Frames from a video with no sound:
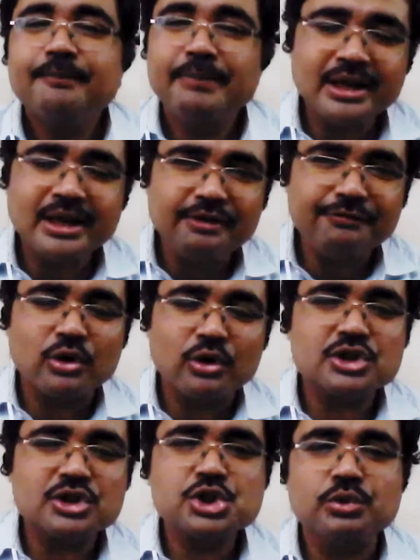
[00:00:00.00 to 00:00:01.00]
mainly
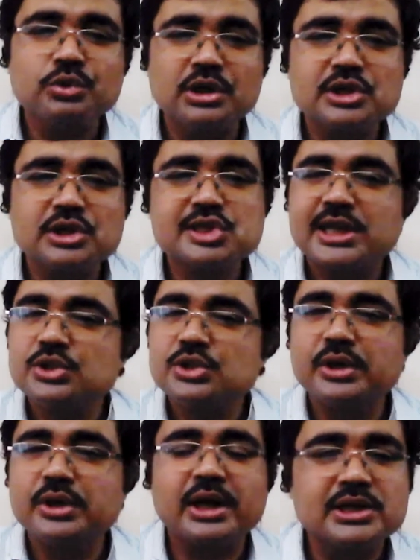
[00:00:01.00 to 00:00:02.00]
focused towards,
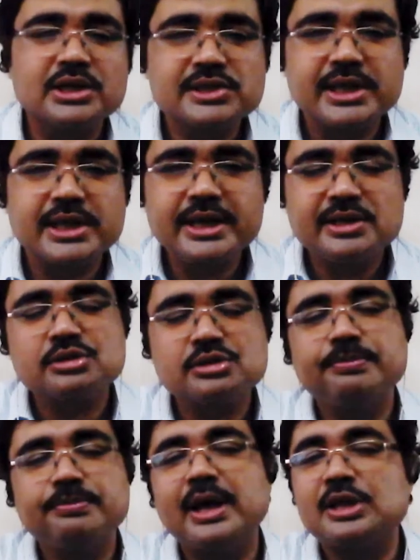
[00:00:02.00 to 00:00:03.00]
as you can understand, it
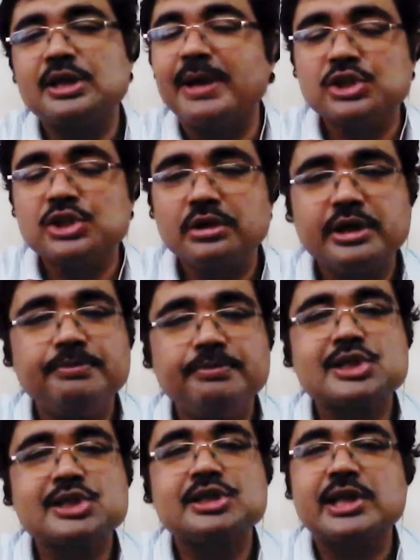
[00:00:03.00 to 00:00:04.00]
is bachelor in
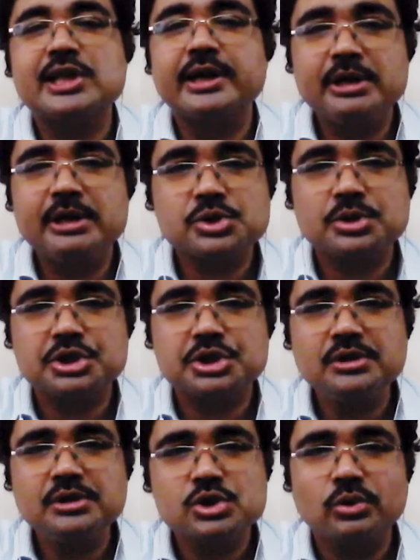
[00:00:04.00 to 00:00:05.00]
business administration.